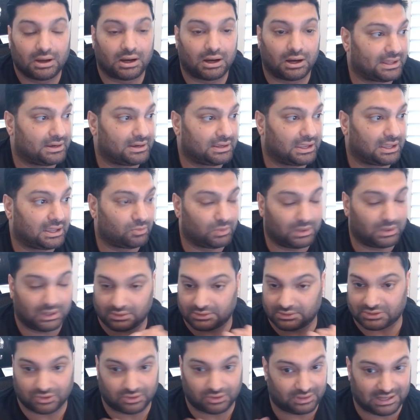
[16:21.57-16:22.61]
And again, we
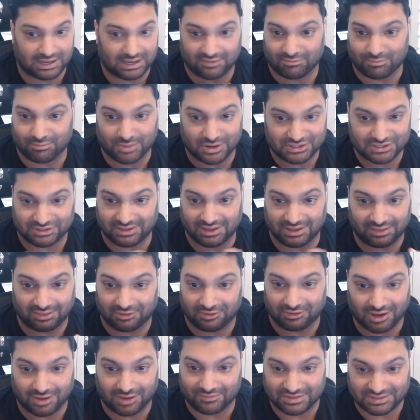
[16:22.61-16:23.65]
can certainly have much
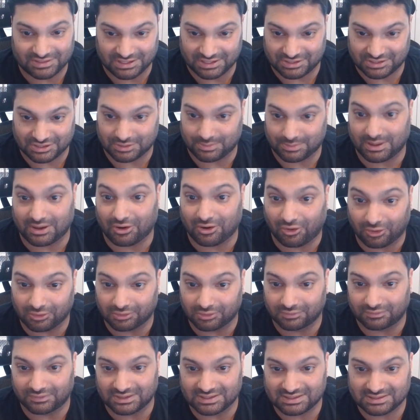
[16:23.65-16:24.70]
lengthier conversations about all
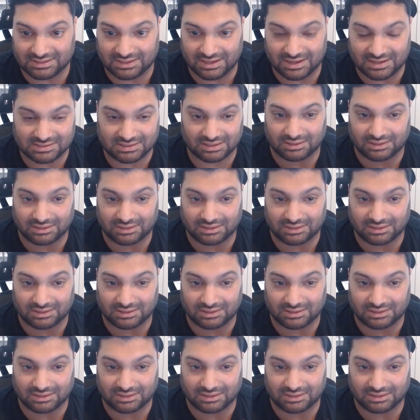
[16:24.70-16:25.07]
of these things.